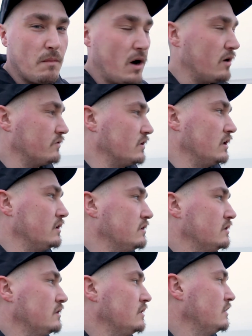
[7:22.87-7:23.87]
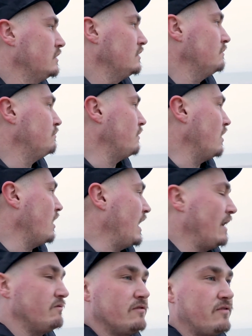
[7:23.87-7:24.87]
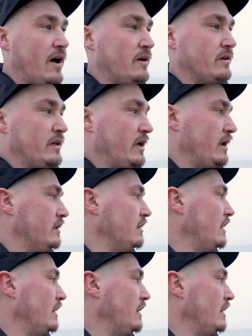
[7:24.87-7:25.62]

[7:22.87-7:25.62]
after, but I haven't found it yet.